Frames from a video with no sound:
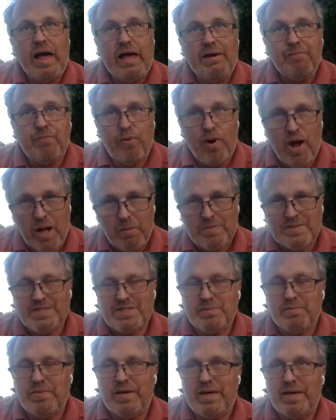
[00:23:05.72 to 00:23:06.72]
he
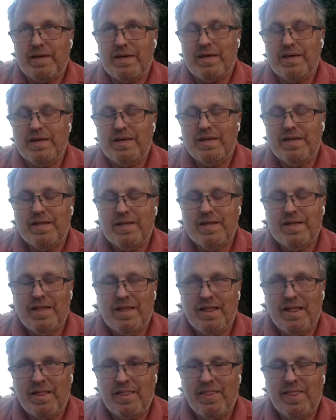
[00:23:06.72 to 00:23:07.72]
promised me
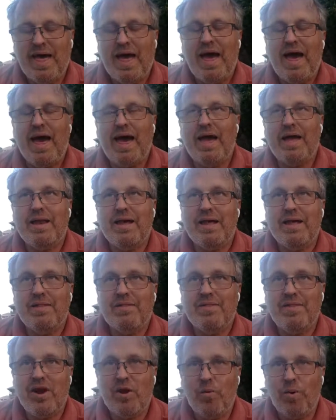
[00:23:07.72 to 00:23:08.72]
that
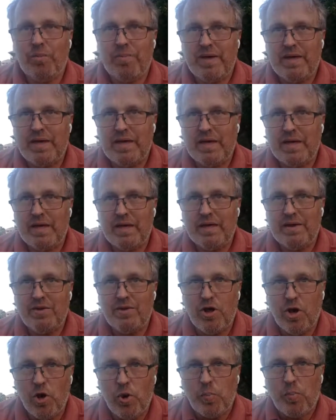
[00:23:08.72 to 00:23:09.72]
there would be
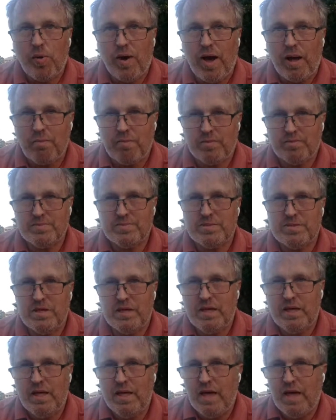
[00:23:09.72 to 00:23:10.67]
no problems.